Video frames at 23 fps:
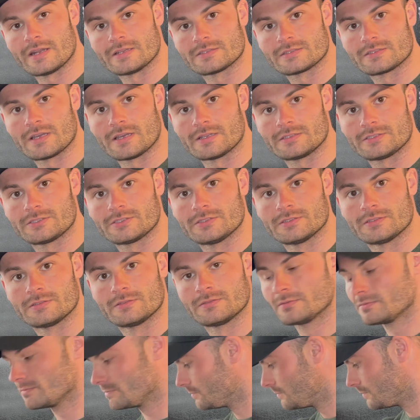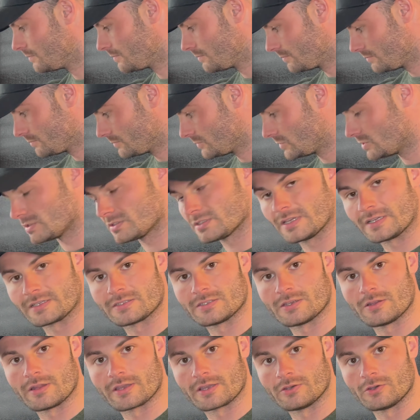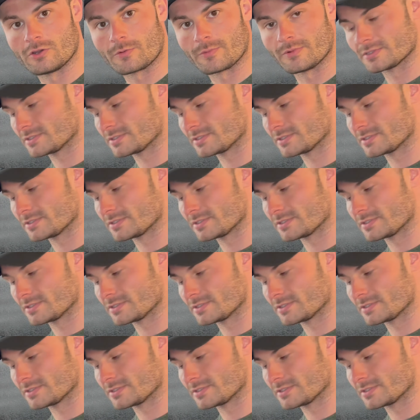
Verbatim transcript: it's touch just like so, like a normal